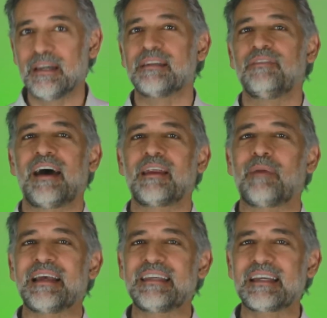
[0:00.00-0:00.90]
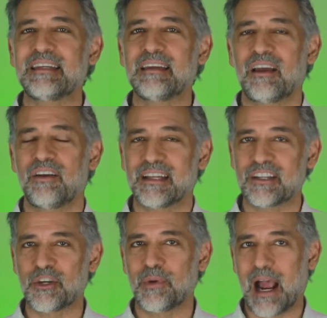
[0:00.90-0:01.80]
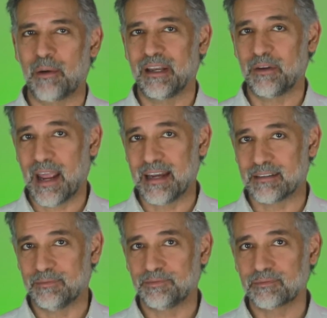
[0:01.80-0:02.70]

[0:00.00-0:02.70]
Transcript: divided by 1,600 gets you an hourly rate.